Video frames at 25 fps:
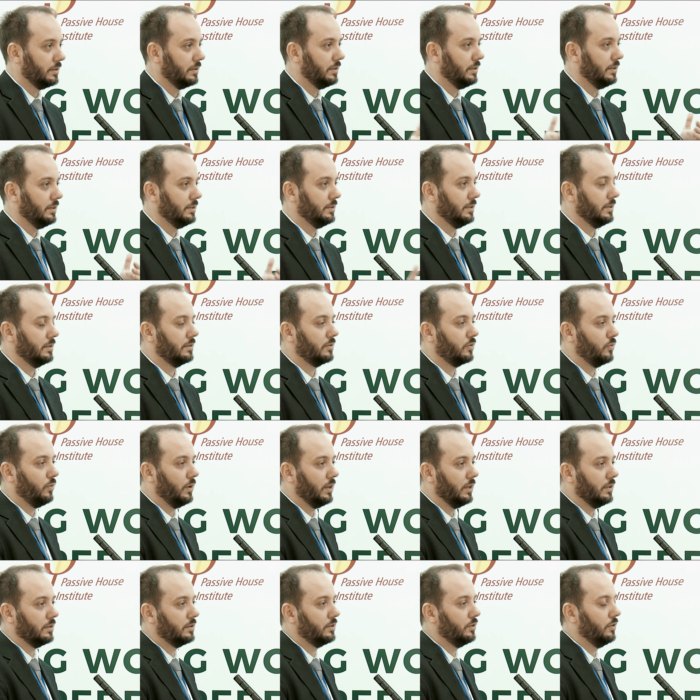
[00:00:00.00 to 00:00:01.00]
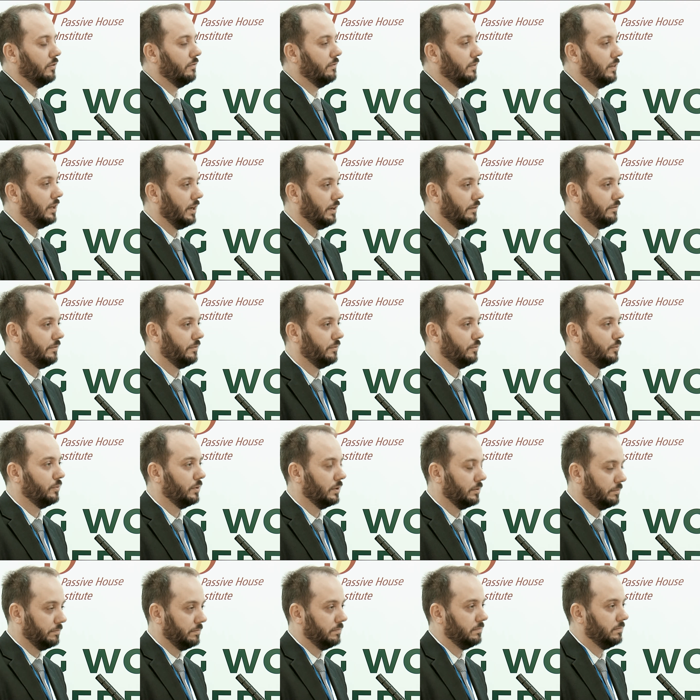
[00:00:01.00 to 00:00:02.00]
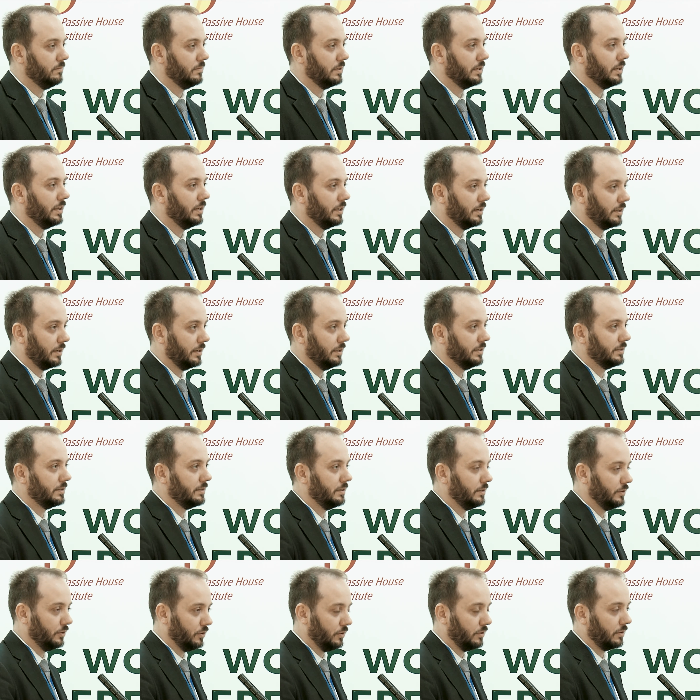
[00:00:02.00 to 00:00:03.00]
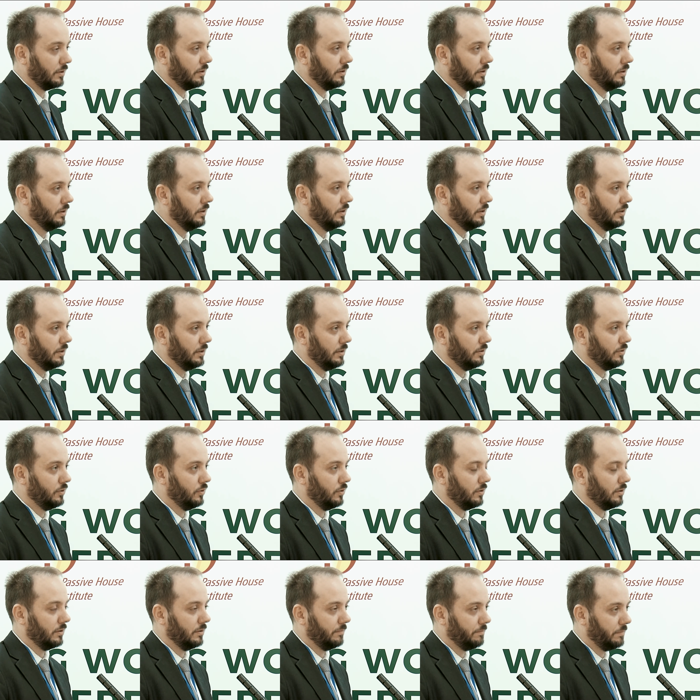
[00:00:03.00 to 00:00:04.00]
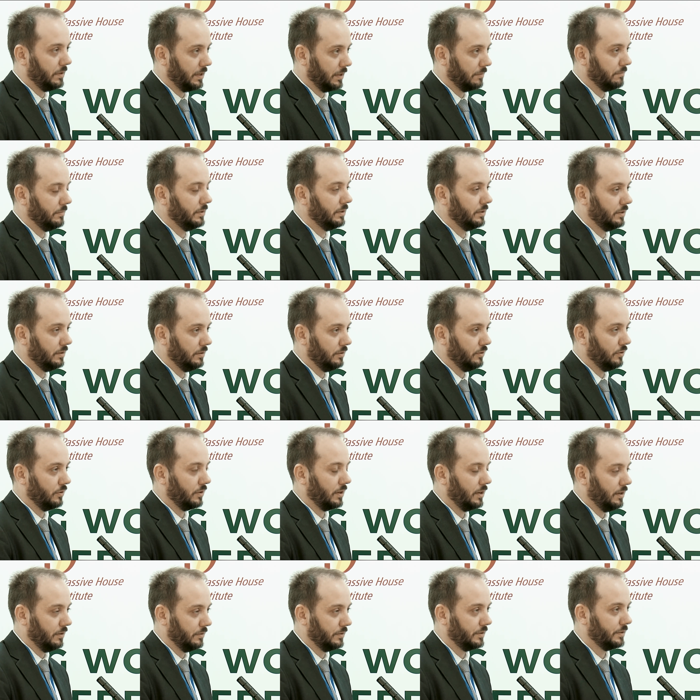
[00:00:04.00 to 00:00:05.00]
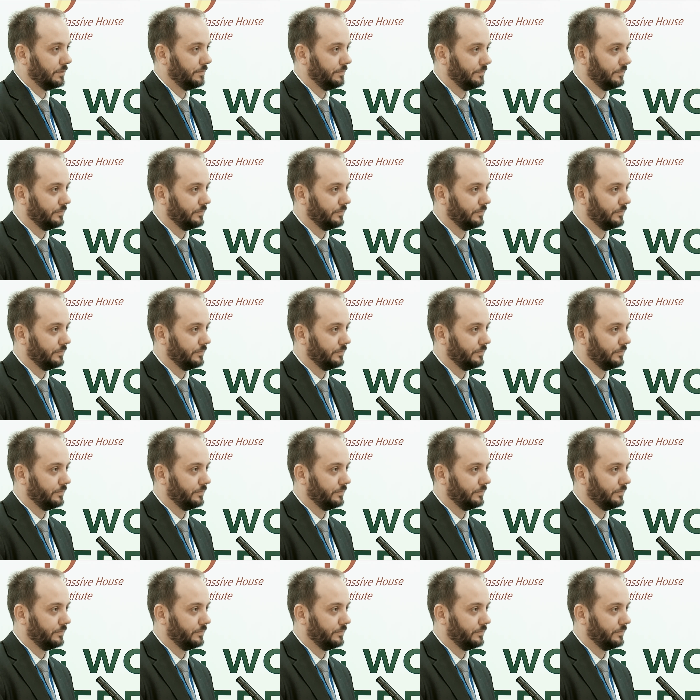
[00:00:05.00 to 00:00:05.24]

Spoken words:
is that quality of life will increase in your apartment, in your house.